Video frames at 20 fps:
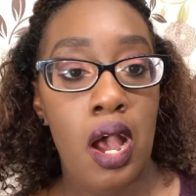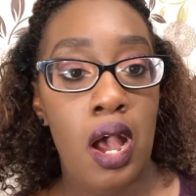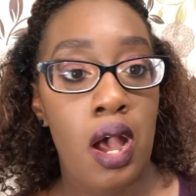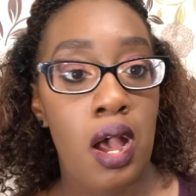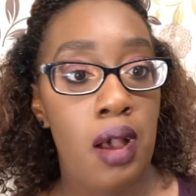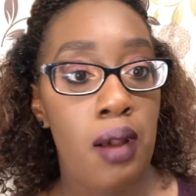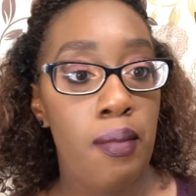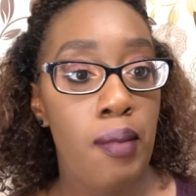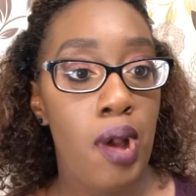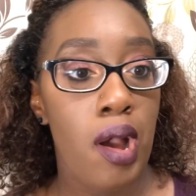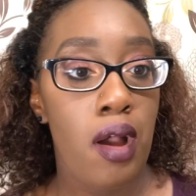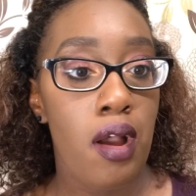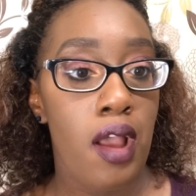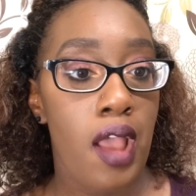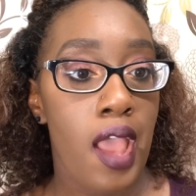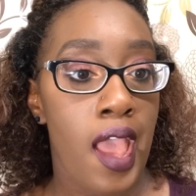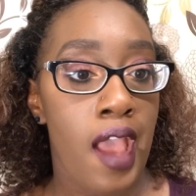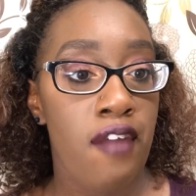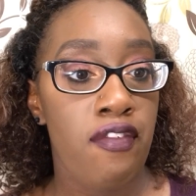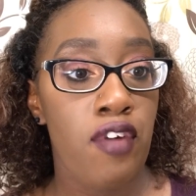
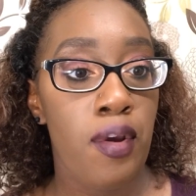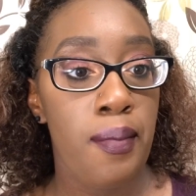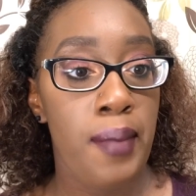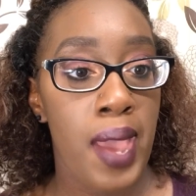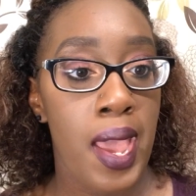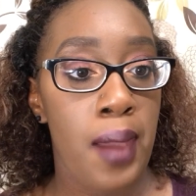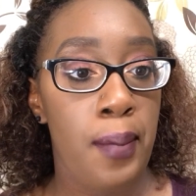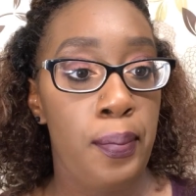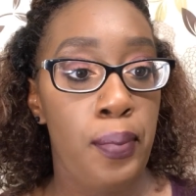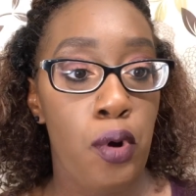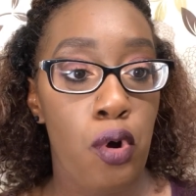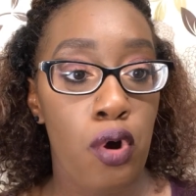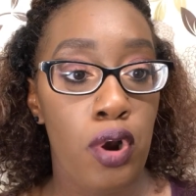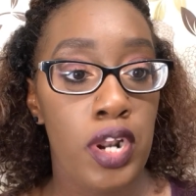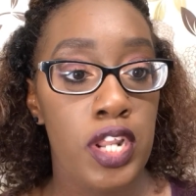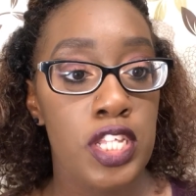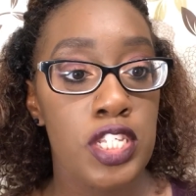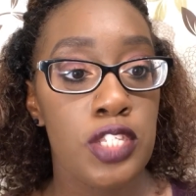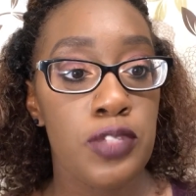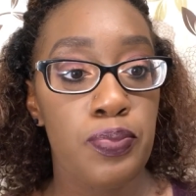Ever Matte
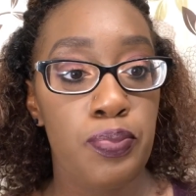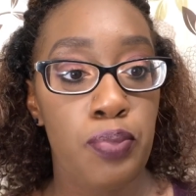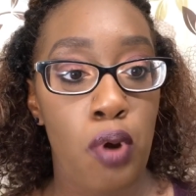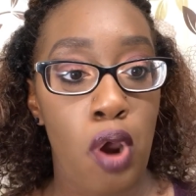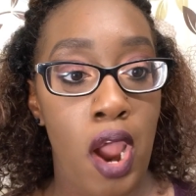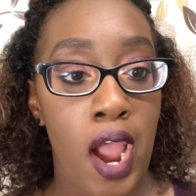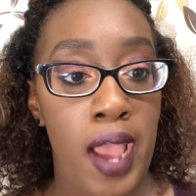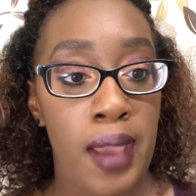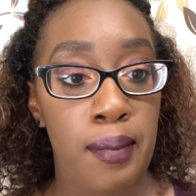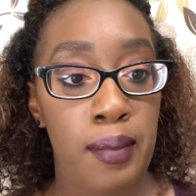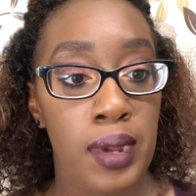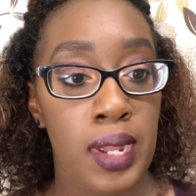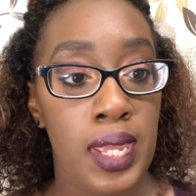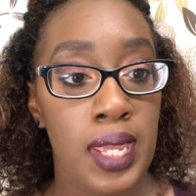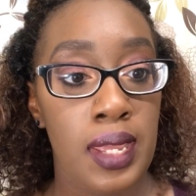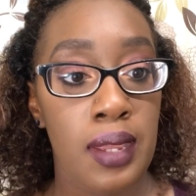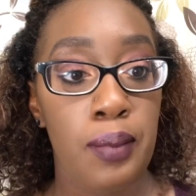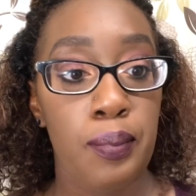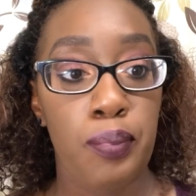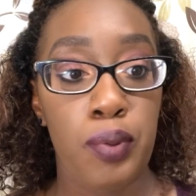Poreless
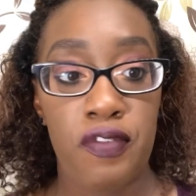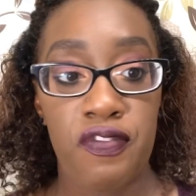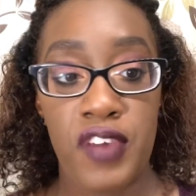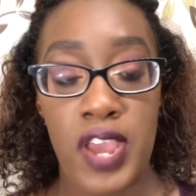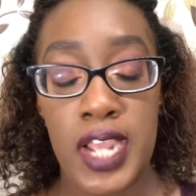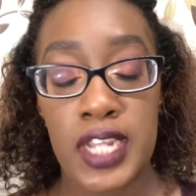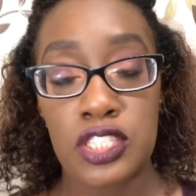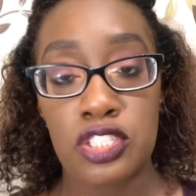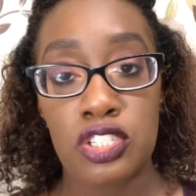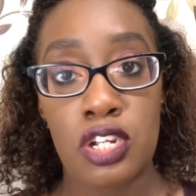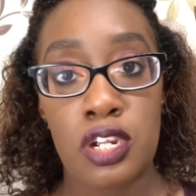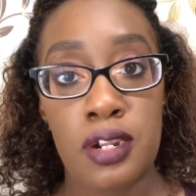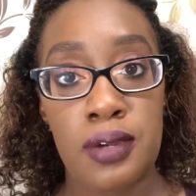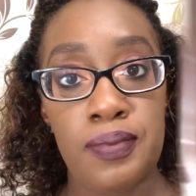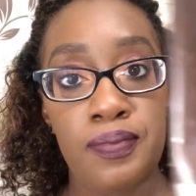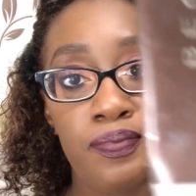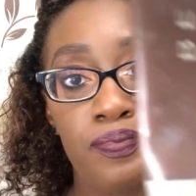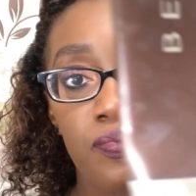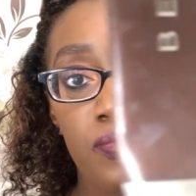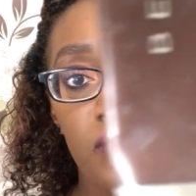Priming Perfector.